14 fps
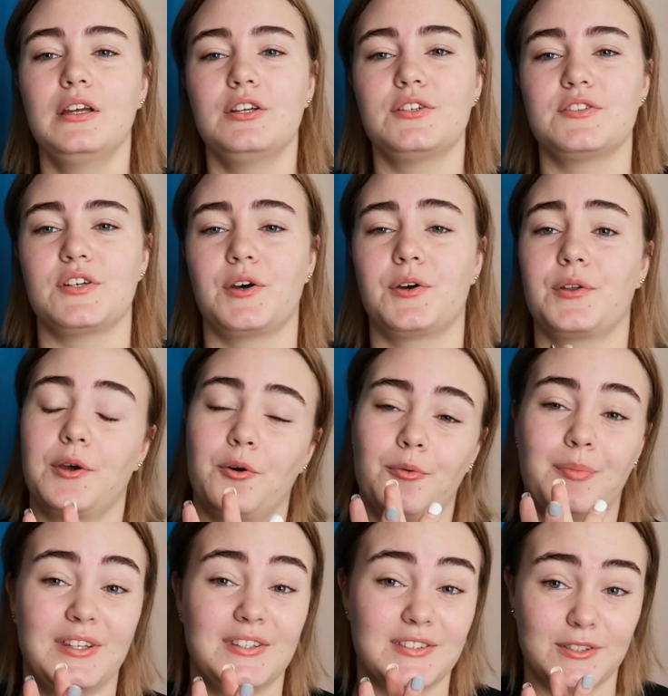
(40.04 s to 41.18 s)
So there
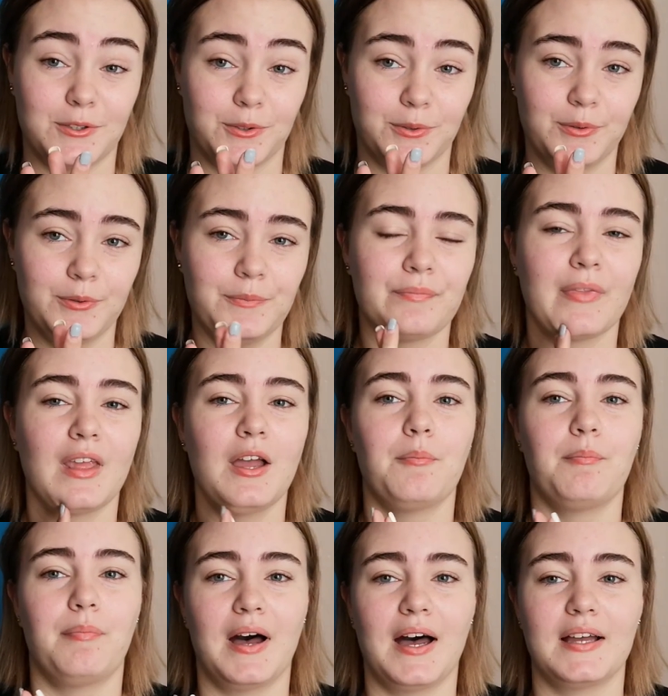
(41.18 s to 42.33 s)
will be two,
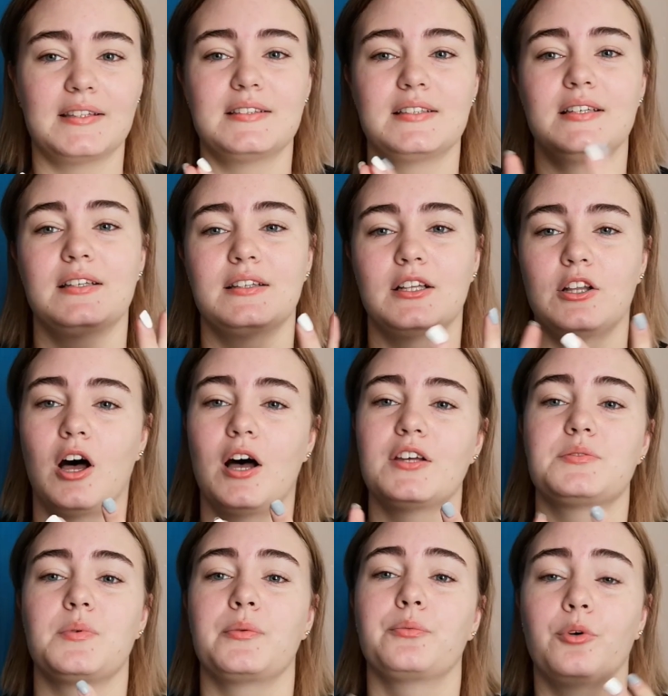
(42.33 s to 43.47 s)
but the
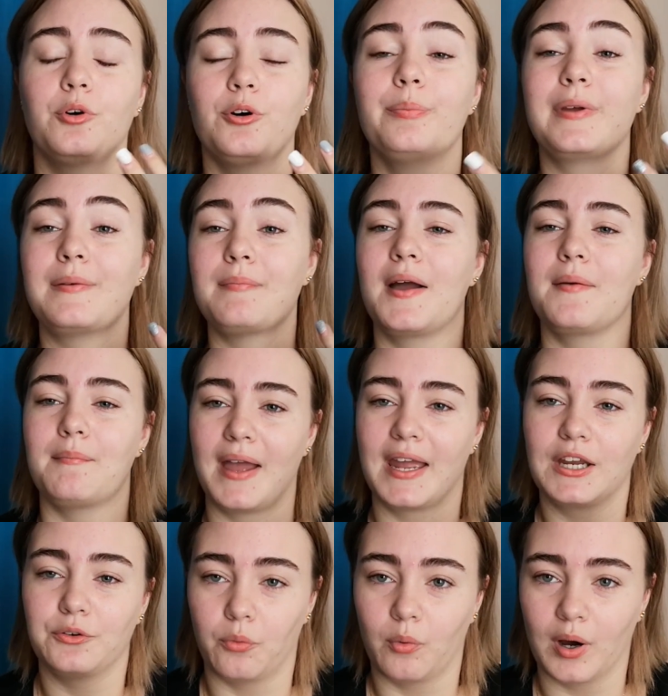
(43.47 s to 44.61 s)
last one will be my
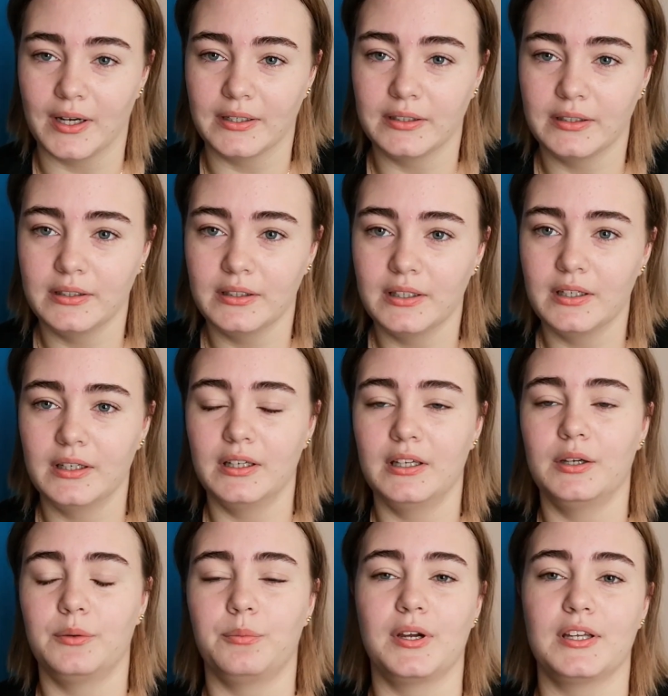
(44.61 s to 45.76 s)
main one,
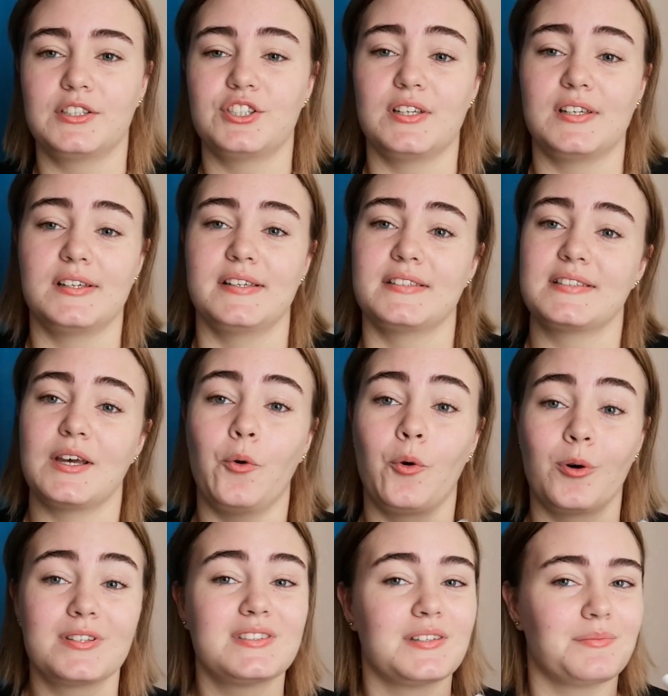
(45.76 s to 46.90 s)
which is
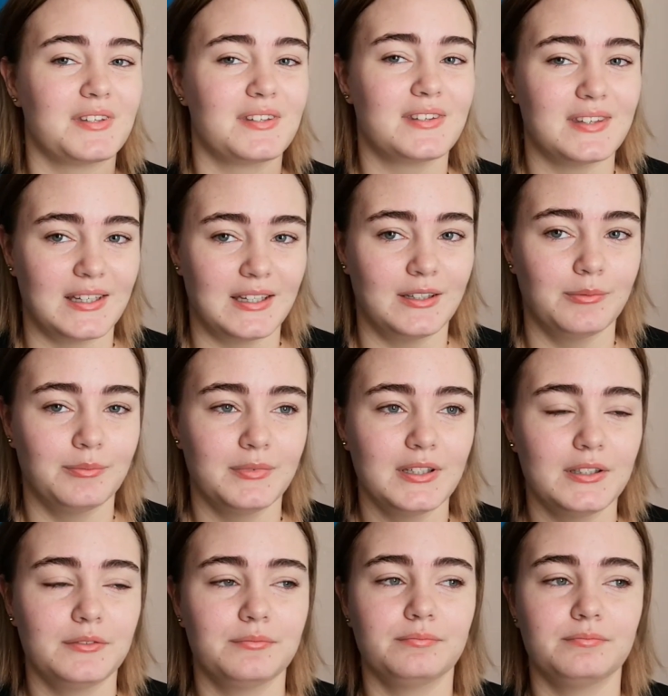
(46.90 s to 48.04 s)
autumn themed.
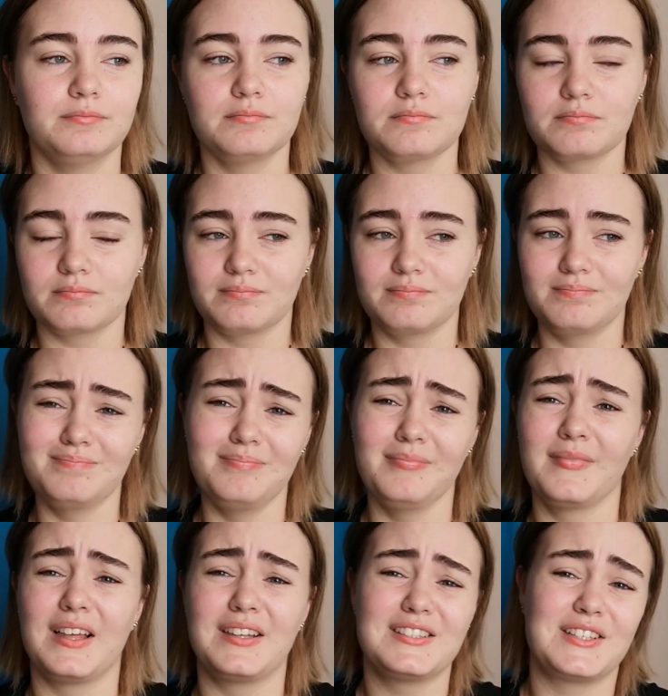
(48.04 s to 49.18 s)

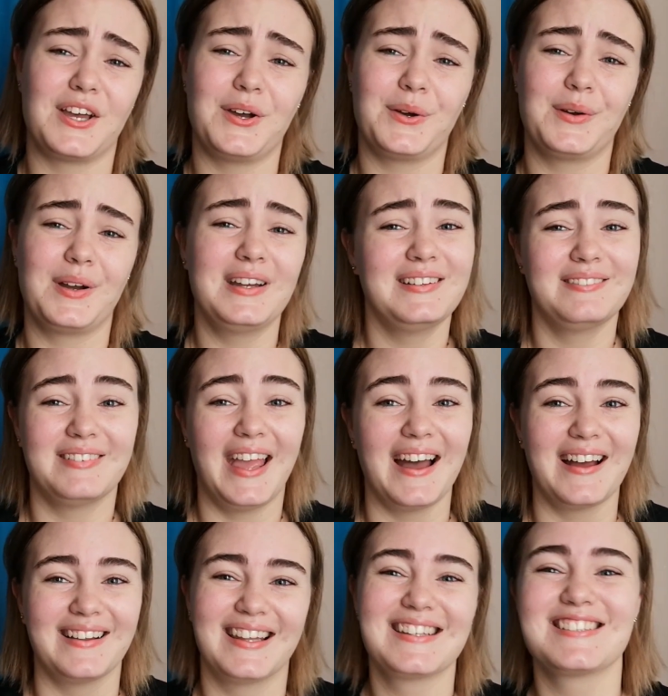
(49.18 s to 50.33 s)
So
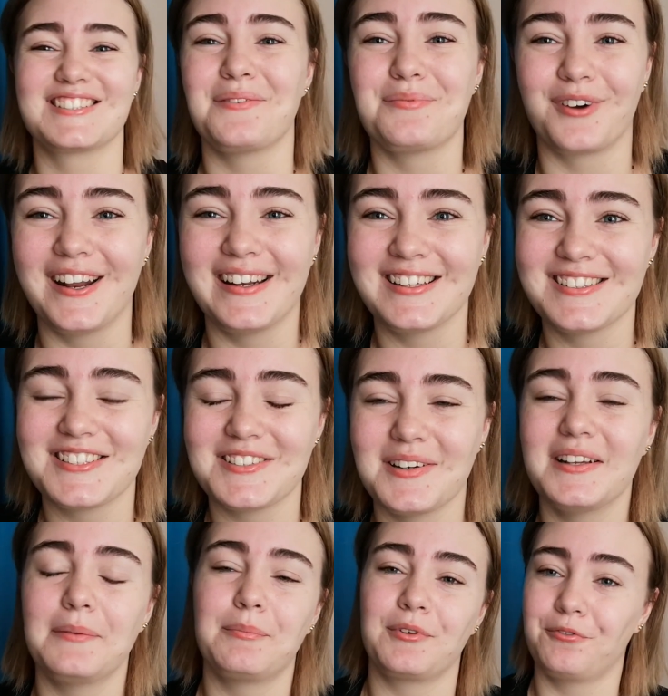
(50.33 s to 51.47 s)
yeah, let's jump right into
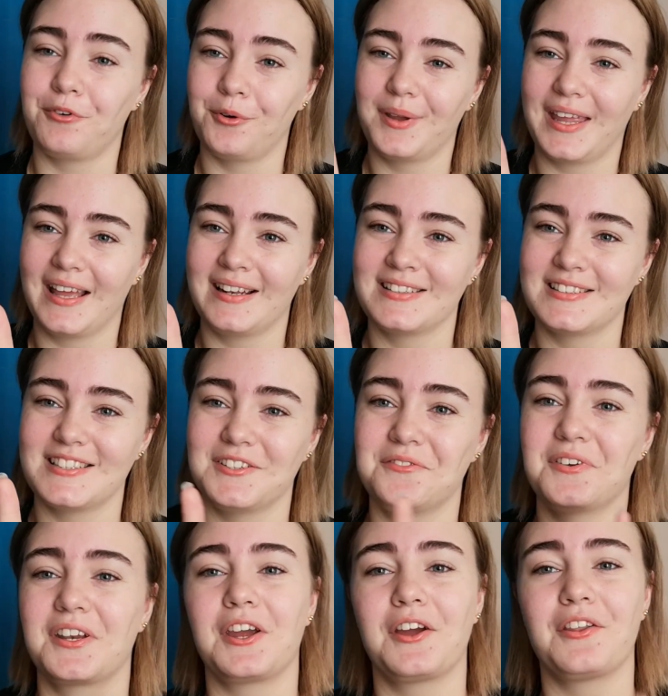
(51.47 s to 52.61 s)
it. Before we get into the
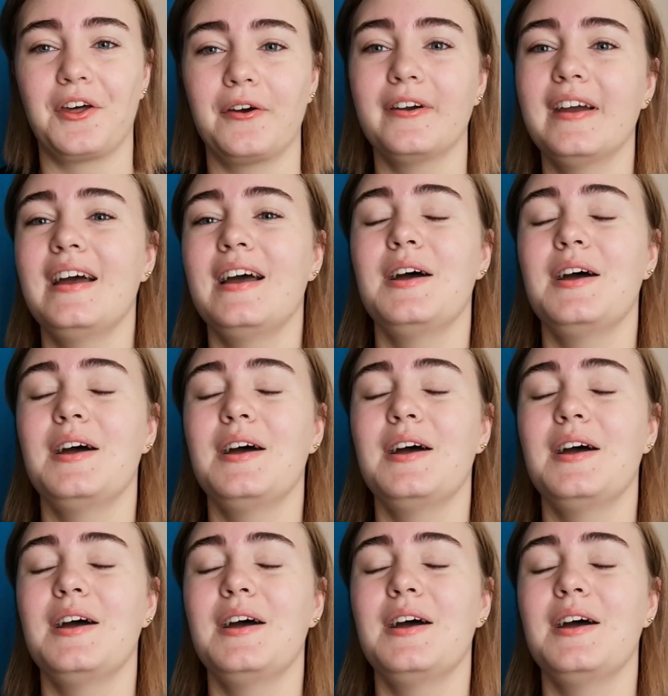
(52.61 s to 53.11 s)
video though,